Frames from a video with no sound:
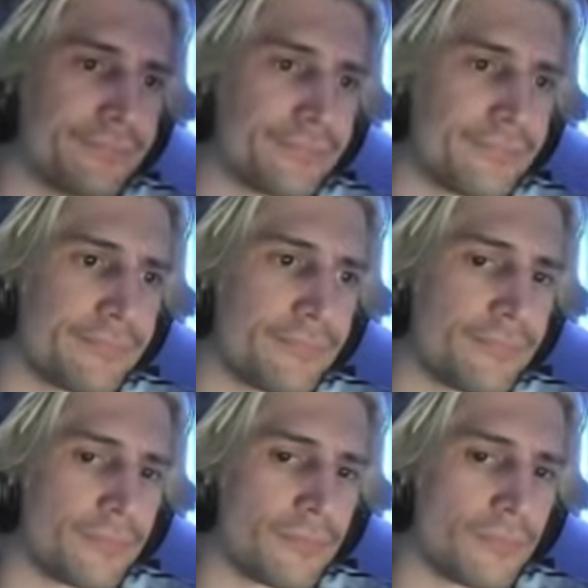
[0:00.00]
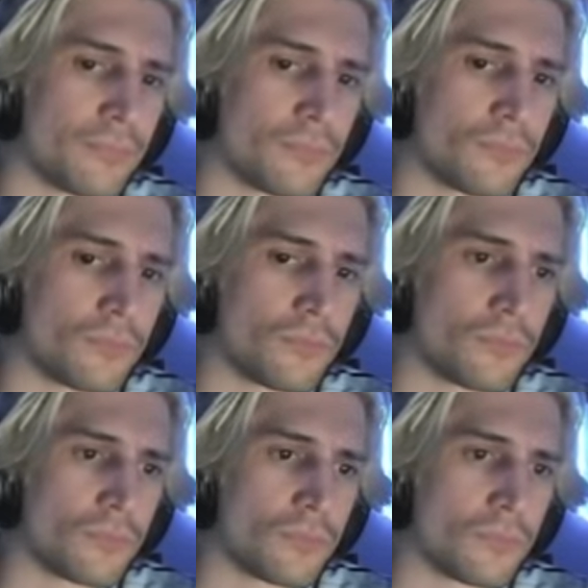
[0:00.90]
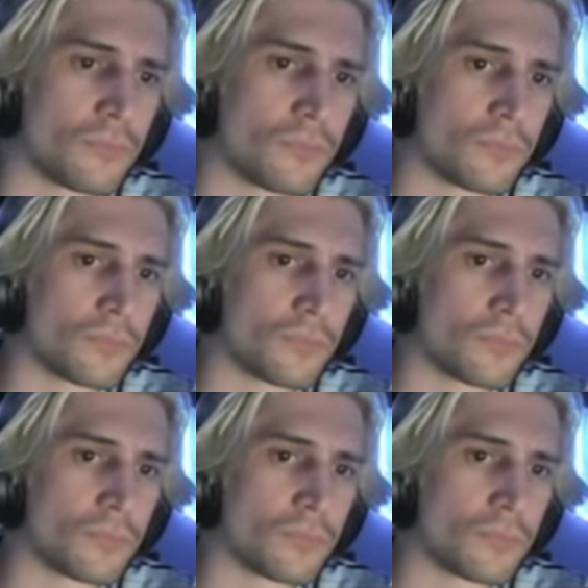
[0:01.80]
No one is speaking in this clip.